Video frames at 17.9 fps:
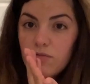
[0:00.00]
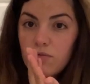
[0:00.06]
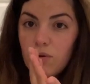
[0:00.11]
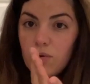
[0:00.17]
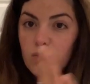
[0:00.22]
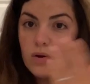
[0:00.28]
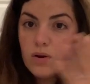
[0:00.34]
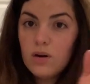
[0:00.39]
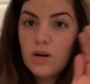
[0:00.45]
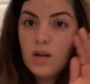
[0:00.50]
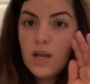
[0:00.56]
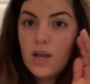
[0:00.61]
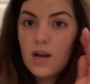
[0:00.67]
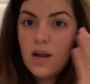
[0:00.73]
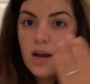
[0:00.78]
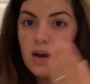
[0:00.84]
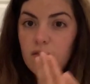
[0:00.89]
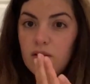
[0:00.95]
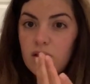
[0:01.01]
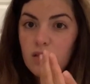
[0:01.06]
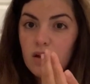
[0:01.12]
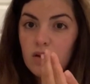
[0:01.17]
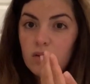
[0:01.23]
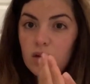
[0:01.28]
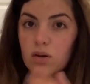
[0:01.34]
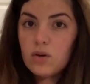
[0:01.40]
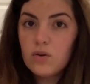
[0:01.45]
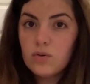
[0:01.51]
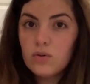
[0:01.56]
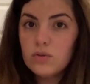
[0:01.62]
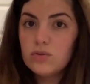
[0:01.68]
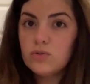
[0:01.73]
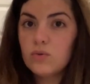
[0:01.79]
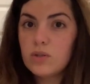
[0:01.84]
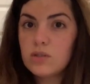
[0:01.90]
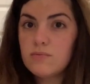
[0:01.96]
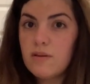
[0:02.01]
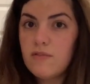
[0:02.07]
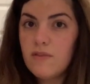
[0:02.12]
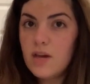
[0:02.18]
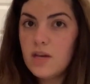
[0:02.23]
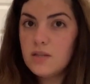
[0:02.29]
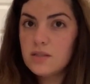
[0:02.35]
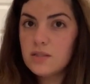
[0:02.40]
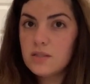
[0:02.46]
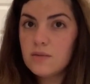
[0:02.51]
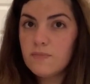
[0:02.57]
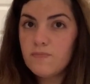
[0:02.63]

forward and having that like curl towards my face.